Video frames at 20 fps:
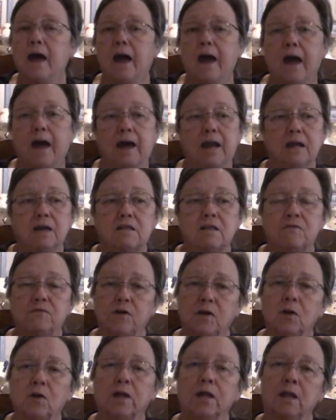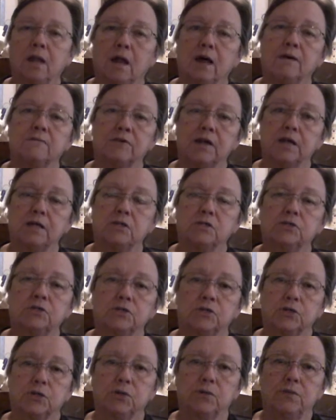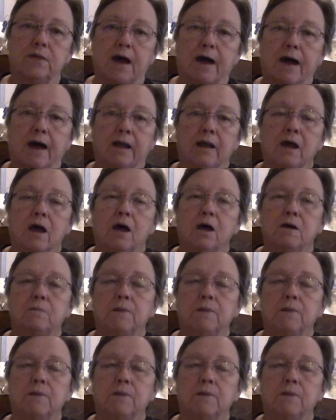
And it's very loving to do that,